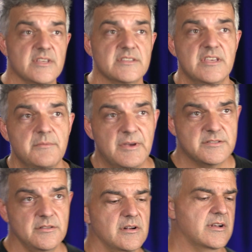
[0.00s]
that same
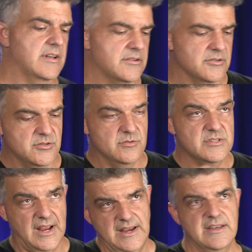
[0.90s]
XLR connector to
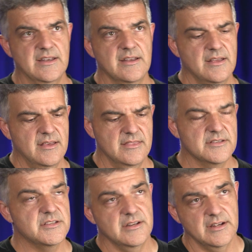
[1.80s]
tighten
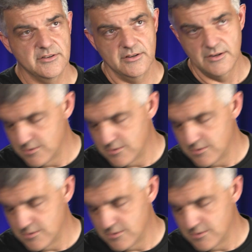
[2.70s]
this connector.